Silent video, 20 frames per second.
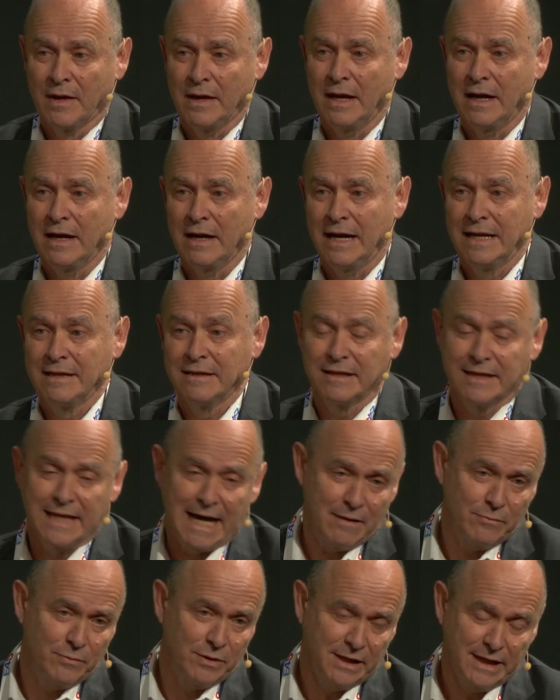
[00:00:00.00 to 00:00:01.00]
Yeah, and that
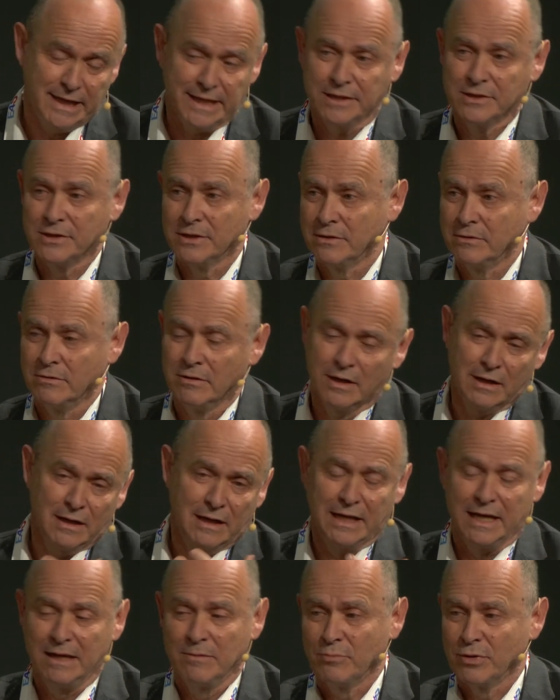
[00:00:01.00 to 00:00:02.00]
that would lead to
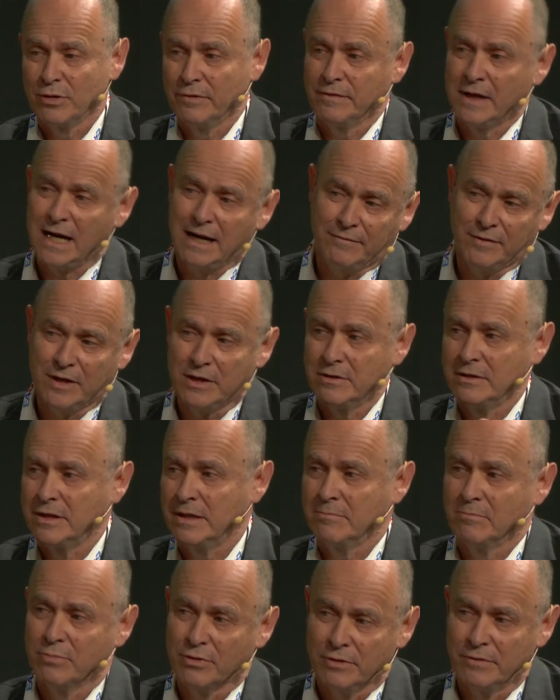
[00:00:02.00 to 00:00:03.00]
improved livelihood,
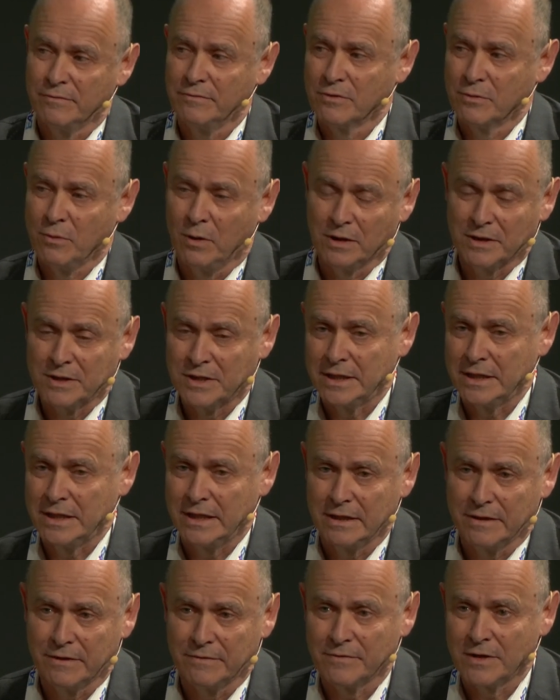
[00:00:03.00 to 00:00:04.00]
improved
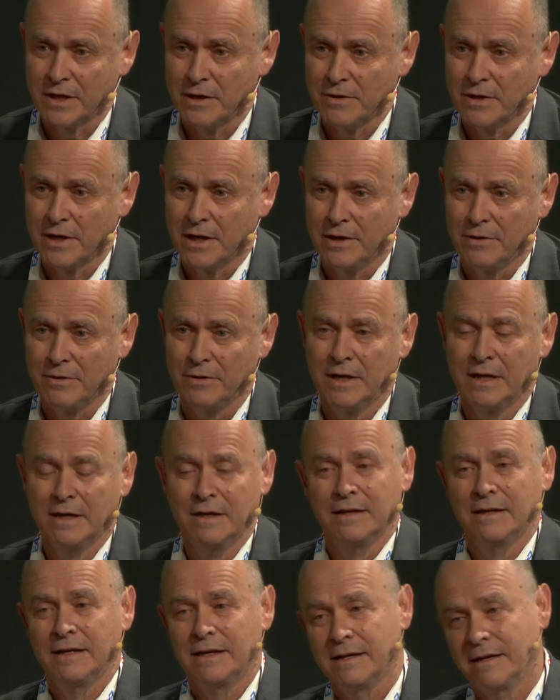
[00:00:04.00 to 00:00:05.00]
quality of cocoa.
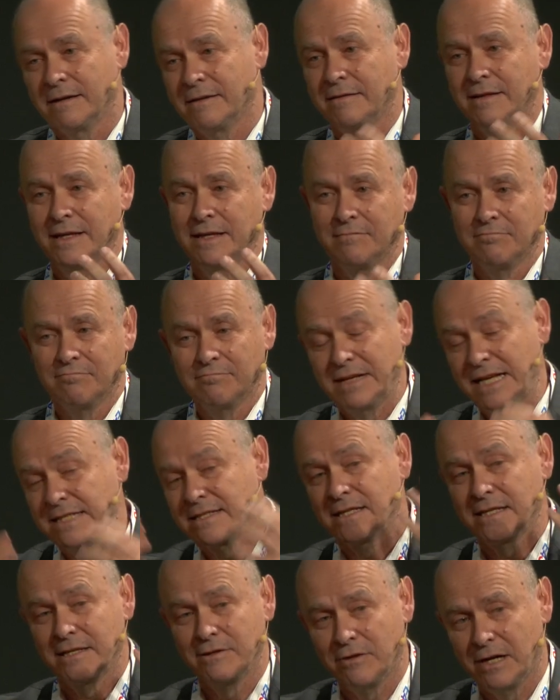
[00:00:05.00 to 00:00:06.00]
Yeah, then
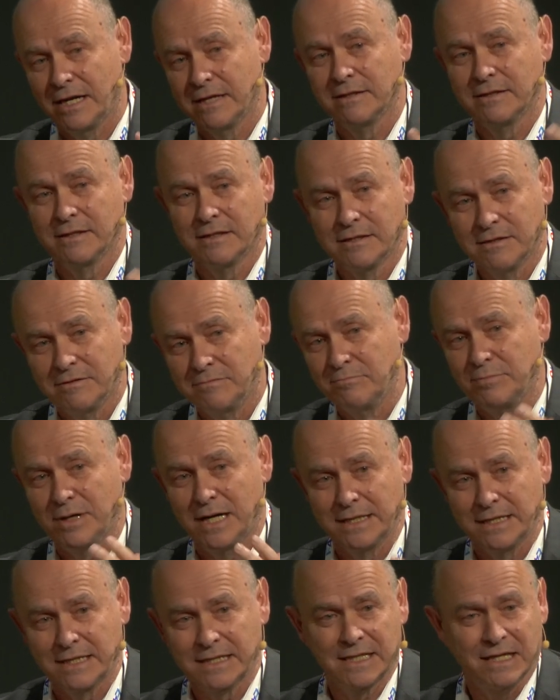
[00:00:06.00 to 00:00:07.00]
Nestle or others could
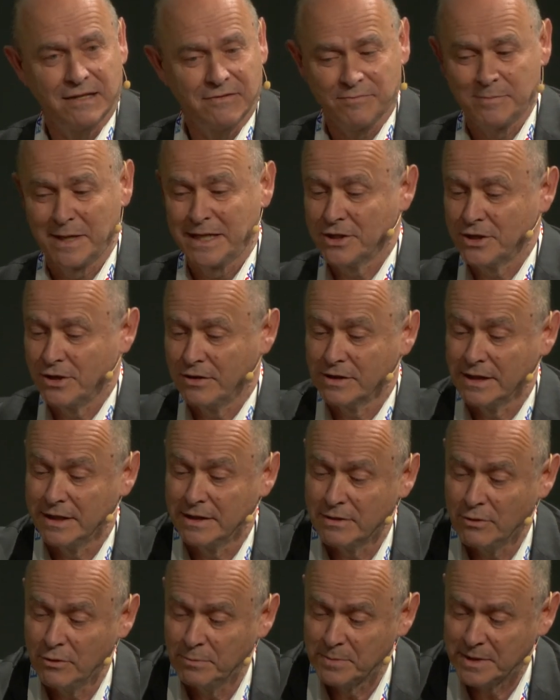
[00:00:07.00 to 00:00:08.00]
buy the stuff, make
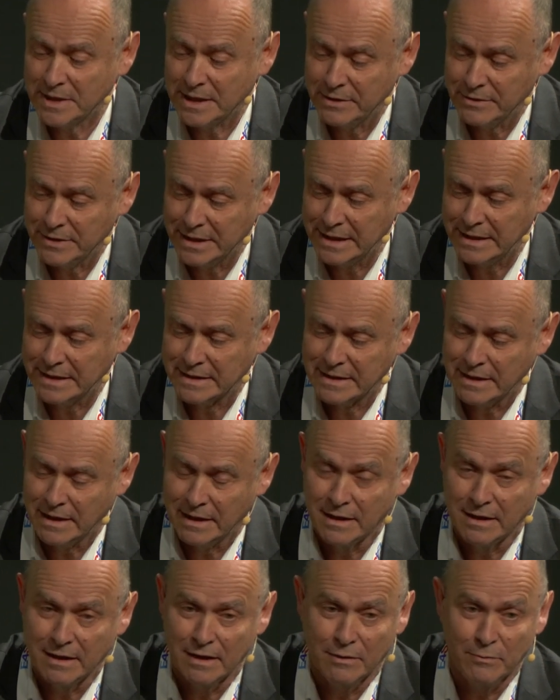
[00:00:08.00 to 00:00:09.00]
chocolate. Oops, here it is,
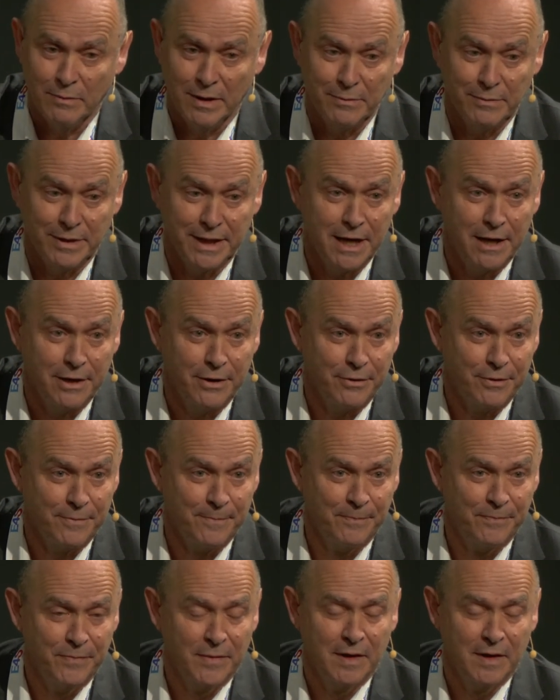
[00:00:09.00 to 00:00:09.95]
uh, away we go.